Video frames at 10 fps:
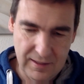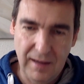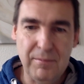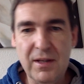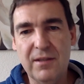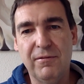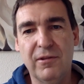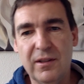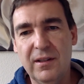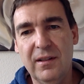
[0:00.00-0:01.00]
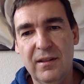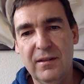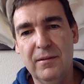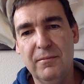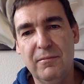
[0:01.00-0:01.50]
is for
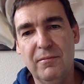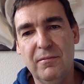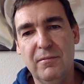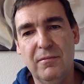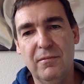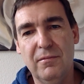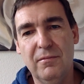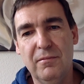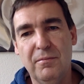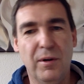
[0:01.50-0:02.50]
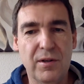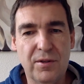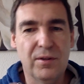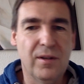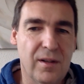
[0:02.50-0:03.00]
the
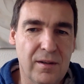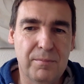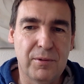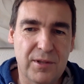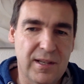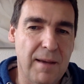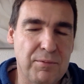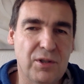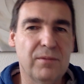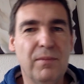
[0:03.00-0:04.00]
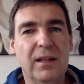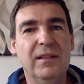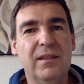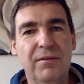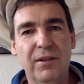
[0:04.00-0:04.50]
personal perception by
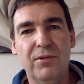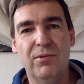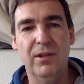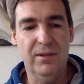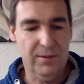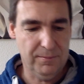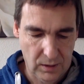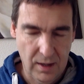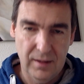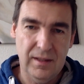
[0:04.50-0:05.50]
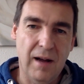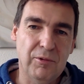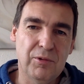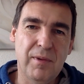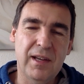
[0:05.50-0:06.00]
individuals. Now
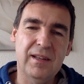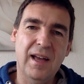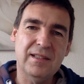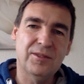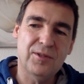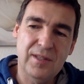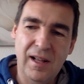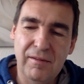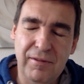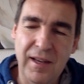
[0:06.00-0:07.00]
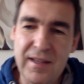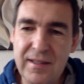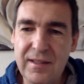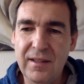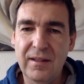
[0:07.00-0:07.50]
you may ask yourself,
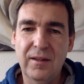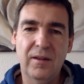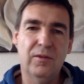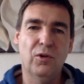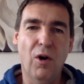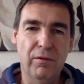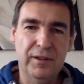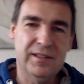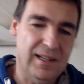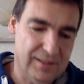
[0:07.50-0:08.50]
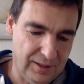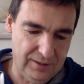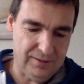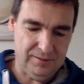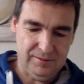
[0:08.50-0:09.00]
is
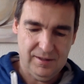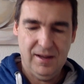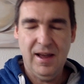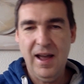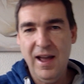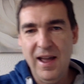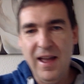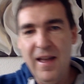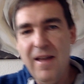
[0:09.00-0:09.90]
COVID-19 a